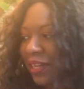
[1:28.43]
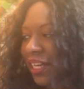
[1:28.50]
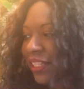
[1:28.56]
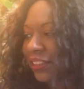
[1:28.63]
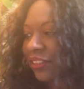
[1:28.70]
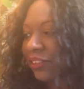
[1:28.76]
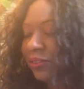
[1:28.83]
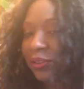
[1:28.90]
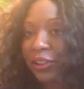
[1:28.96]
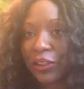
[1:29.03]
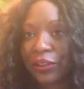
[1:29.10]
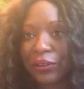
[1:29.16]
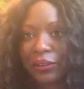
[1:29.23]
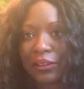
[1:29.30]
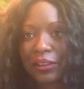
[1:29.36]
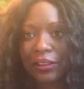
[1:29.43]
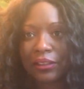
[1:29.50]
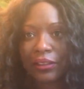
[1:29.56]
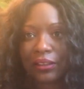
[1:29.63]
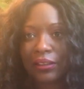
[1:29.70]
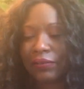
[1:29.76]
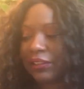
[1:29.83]
I had to go turn the
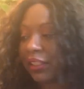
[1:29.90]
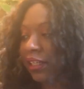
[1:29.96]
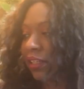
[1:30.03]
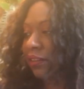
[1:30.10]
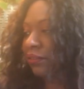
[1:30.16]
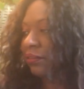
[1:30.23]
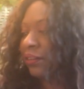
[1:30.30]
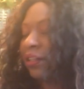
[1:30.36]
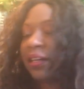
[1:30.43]
TV down.